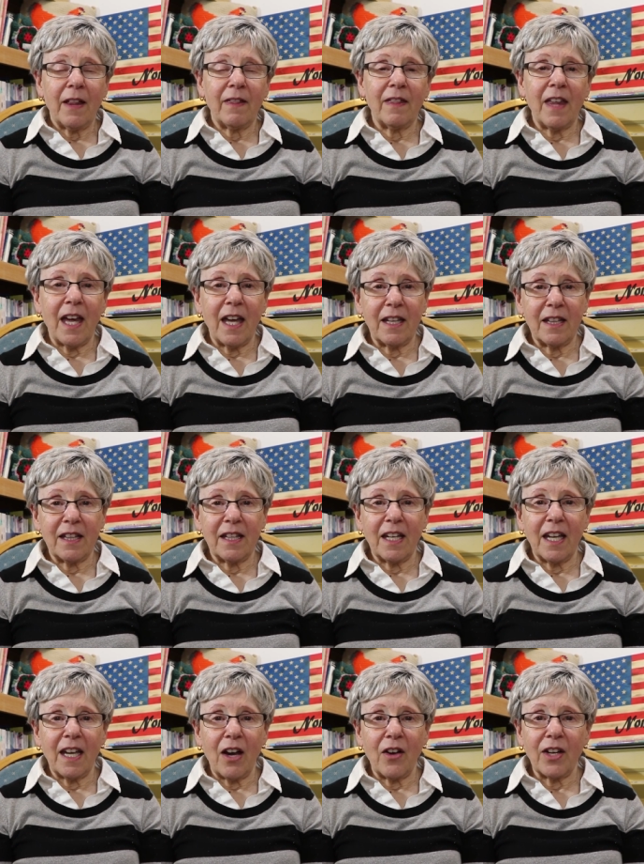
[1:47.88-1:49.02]
that
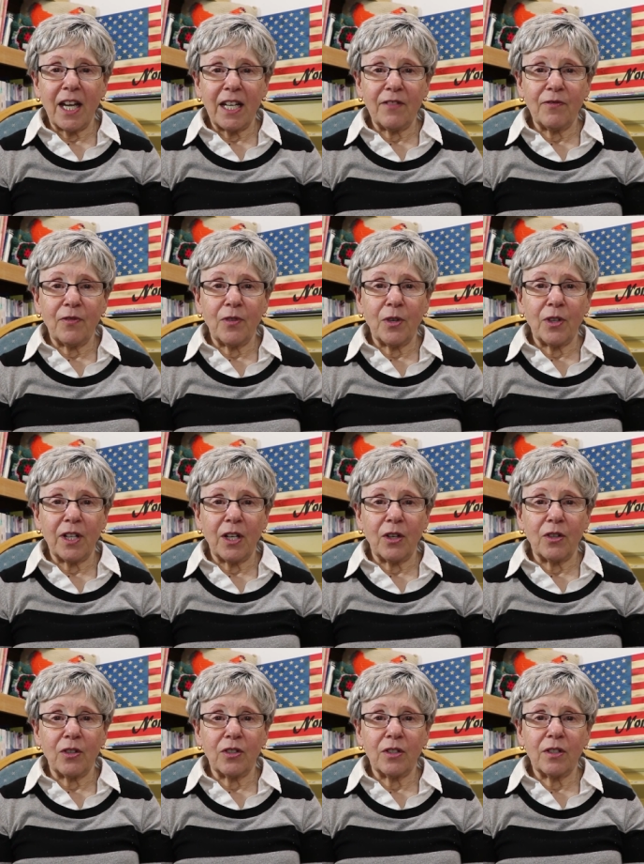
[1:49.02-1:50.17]
they are getting for
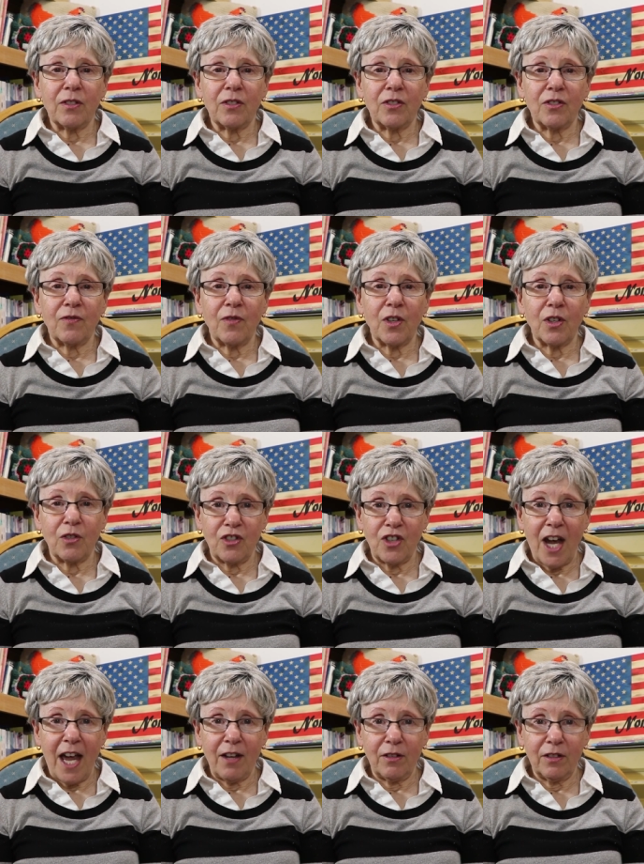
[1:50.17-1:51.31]
their
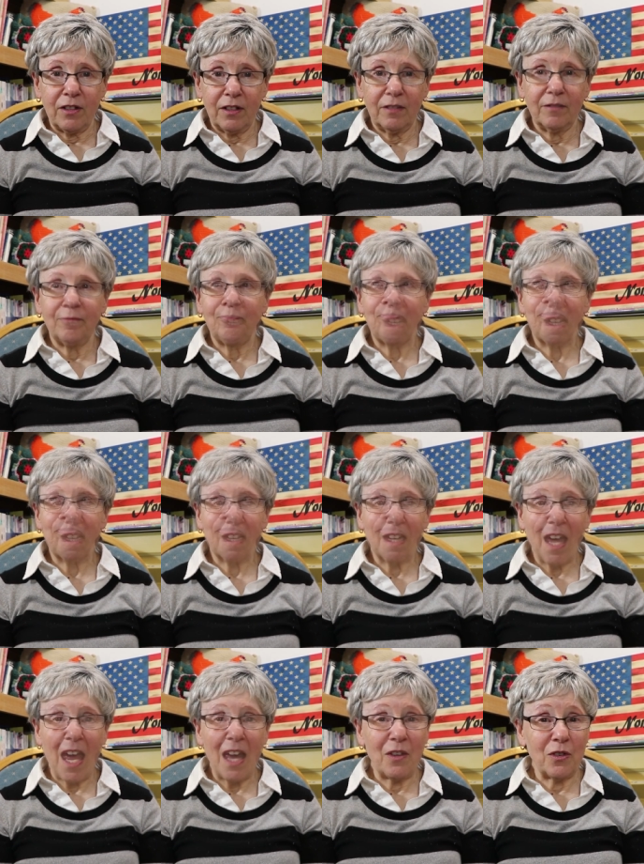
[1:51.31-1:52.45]
child.
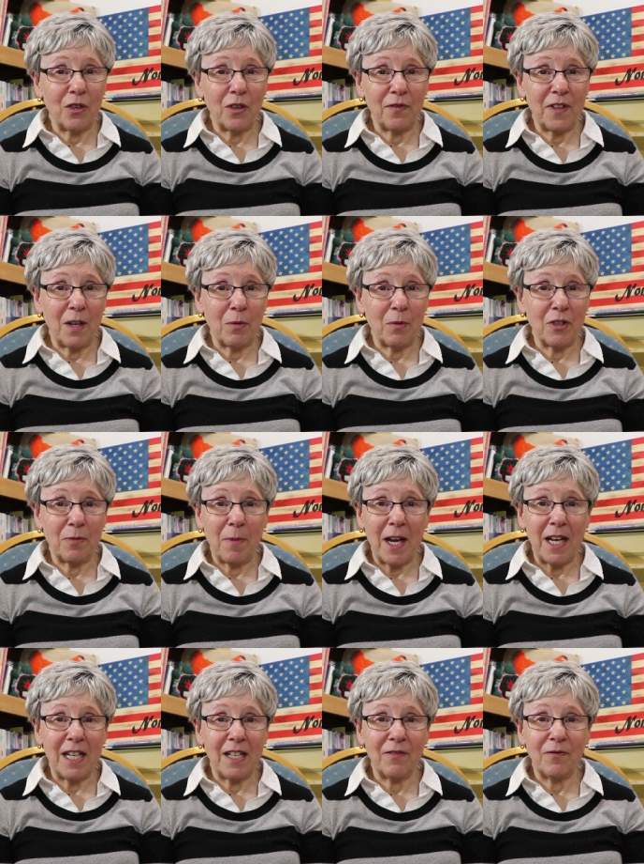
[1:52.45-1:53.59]
I don't know if they were
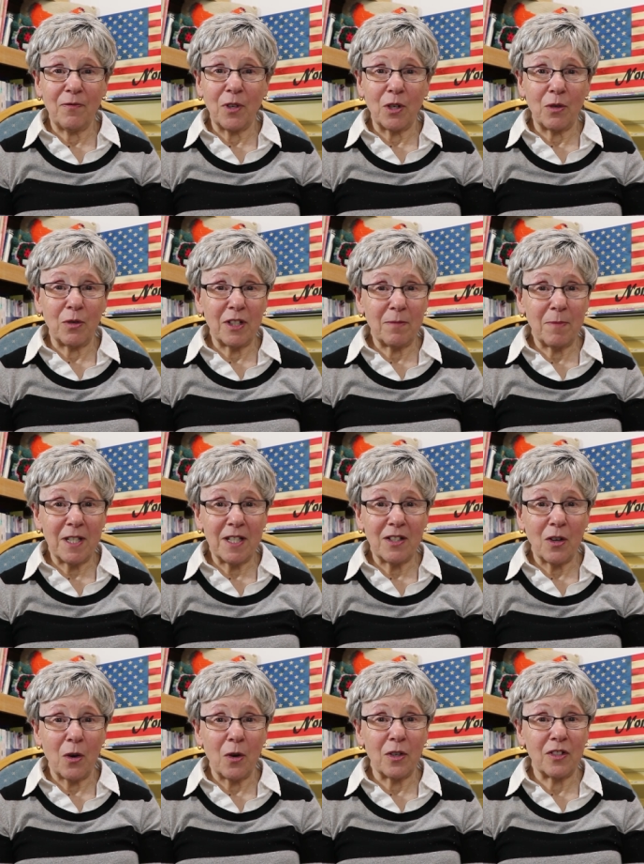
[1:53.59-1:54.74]
spending for
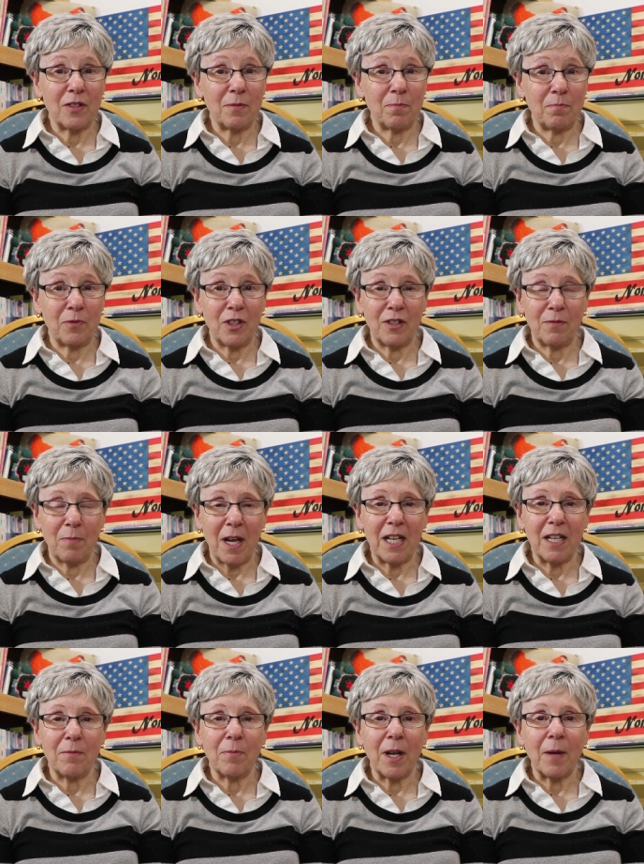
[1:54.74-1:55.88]
Christmas or just
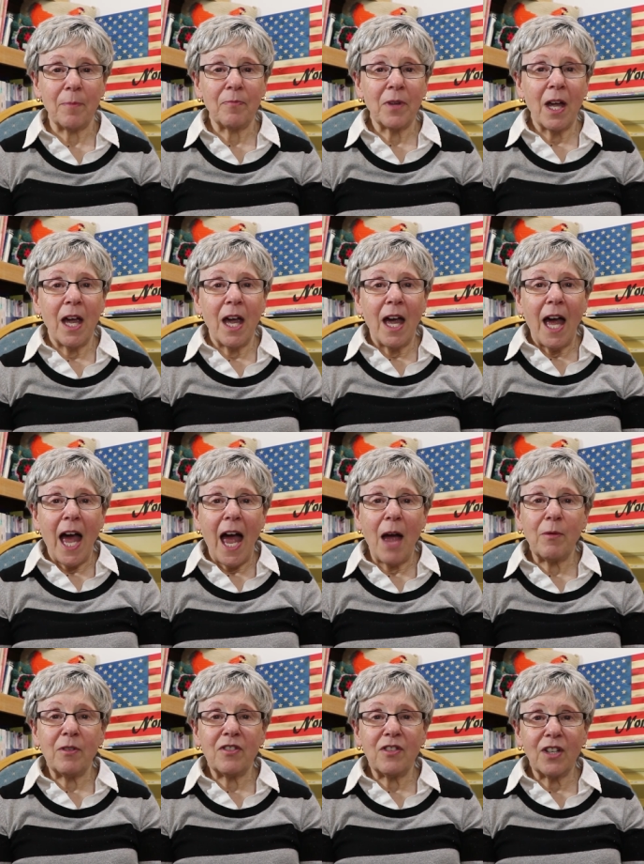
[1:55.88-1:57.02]
spending, but
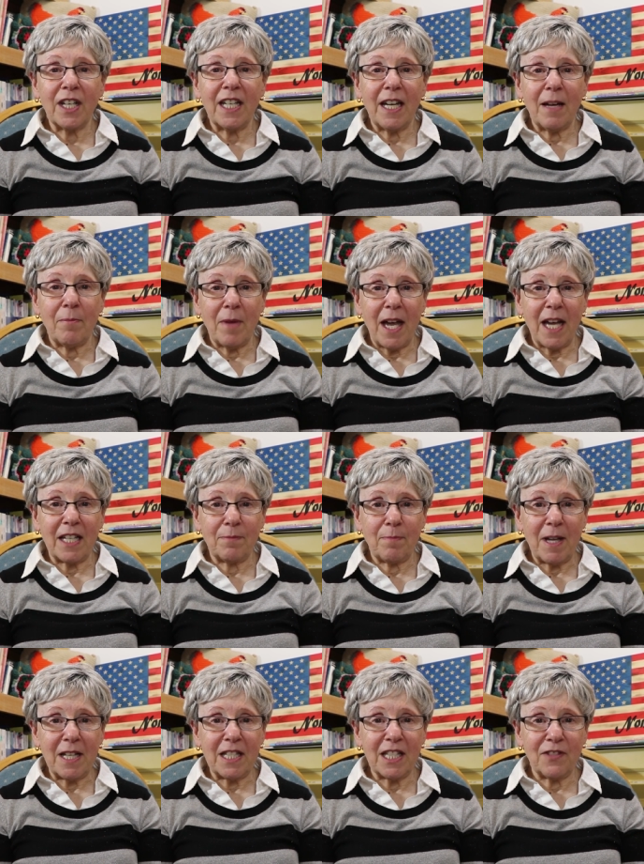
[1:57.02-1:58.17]
I was looking at my
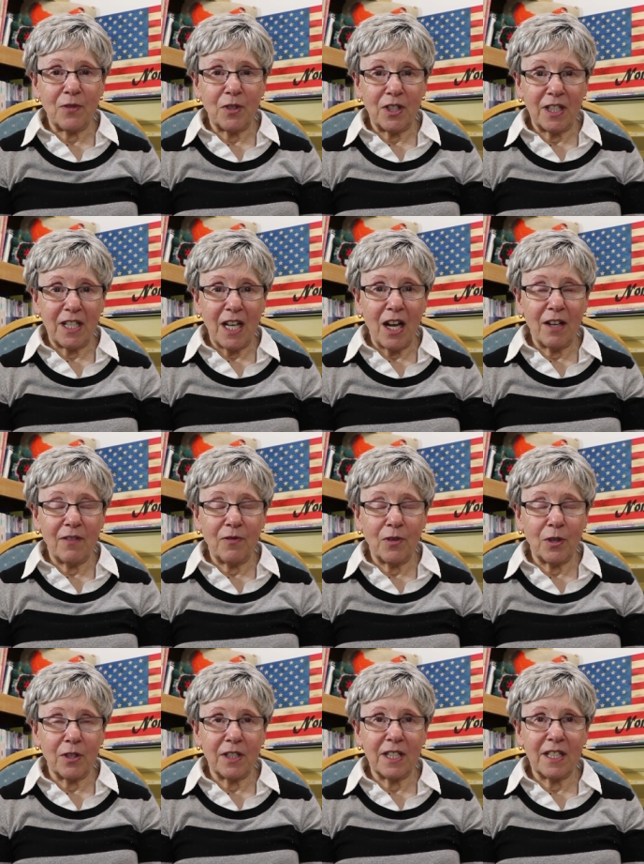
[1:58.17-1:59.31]
expenses
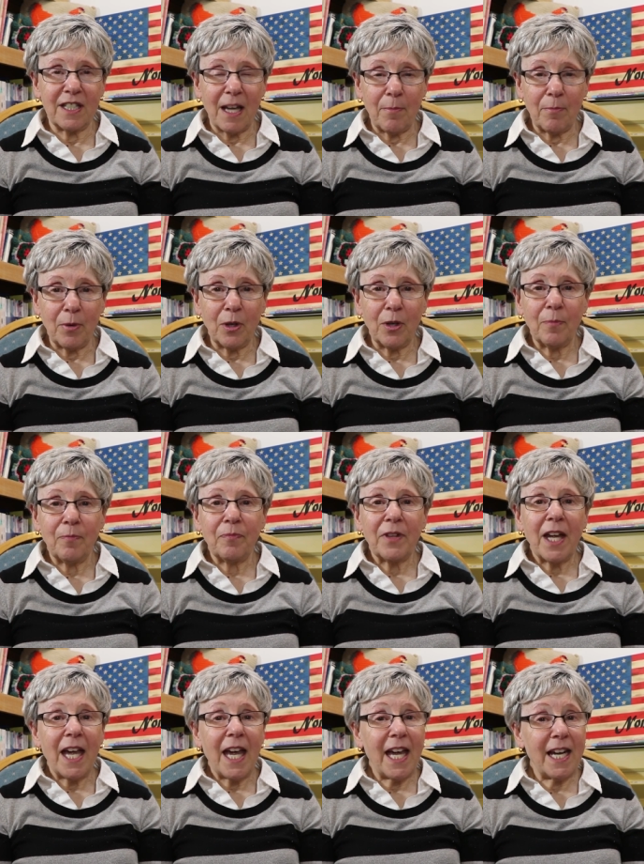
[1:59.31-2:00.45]
for December,
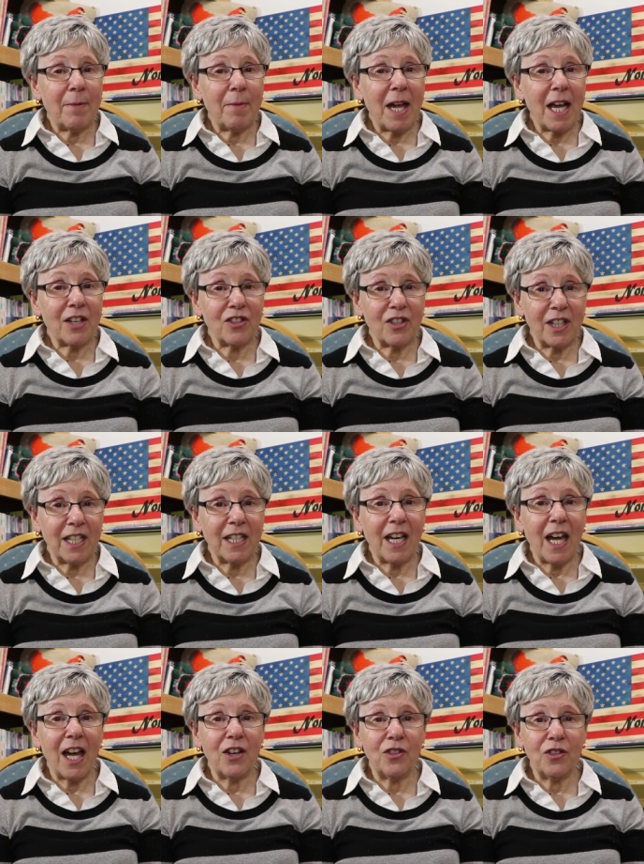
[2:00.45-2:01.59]
and I'm actually
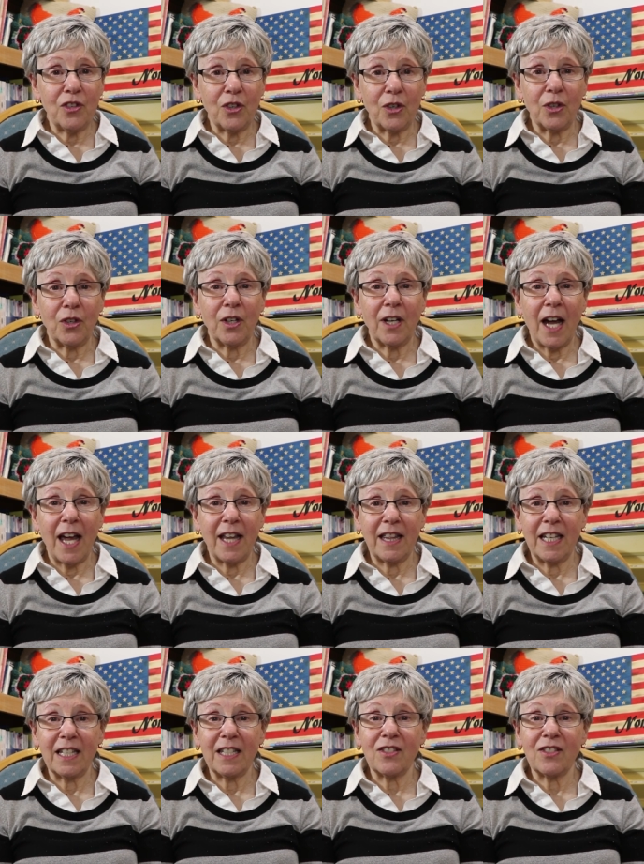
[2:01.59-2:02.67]
under. I think